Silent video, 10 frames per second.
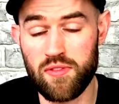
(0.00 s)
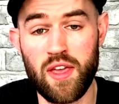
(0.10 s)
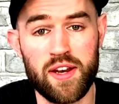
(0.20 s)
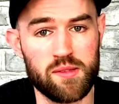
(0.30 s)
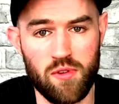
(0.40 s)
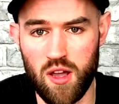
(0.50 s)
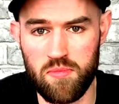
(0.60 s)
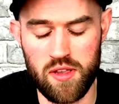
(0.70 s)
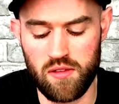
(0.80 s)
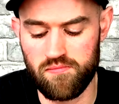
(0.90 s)
That is my
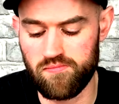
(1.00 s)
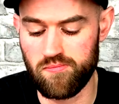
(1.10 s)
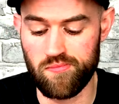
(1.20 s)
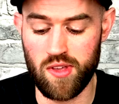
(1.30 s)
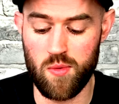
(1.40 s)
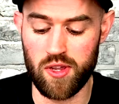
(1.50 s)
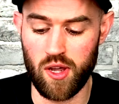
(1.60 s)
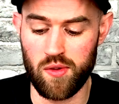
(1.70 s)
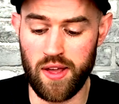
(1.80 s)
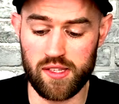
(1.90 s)
opinion. There we
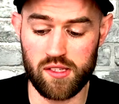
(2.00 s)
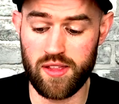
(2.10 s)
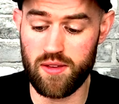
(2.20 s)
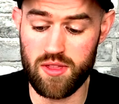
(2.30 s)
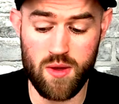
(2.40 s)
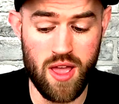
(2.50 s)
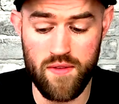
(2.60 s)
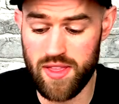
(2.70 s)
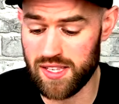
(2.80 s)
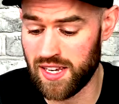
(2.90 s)
go. There we
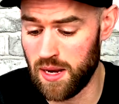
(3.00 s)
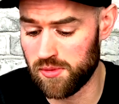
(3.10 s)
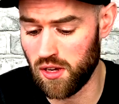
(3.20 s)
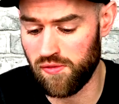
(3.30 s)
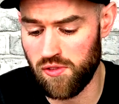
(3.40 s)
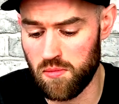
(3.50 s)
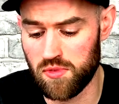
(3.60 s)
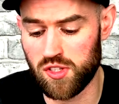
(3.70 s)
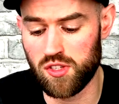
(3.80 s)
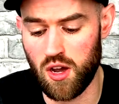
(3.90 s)
have it. That's Calypso from
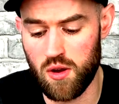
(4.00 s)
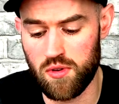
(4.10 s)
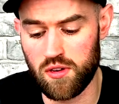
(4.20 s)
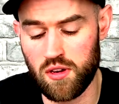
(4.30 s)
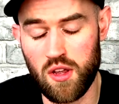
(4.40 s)
the Siren